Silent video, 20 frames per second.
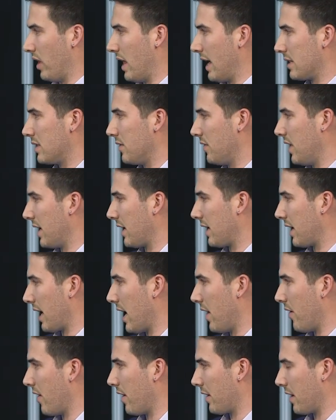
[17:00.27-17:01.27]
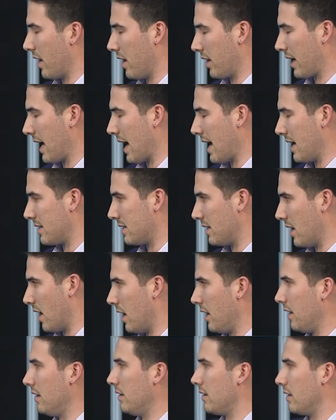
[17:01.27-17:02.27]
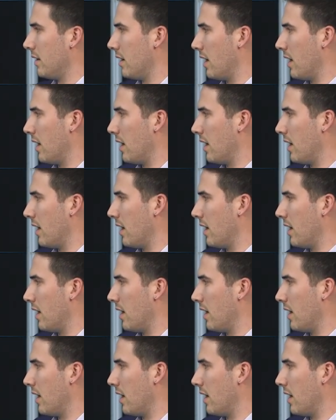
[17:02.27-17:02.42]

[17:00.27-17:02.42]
activate Cas9,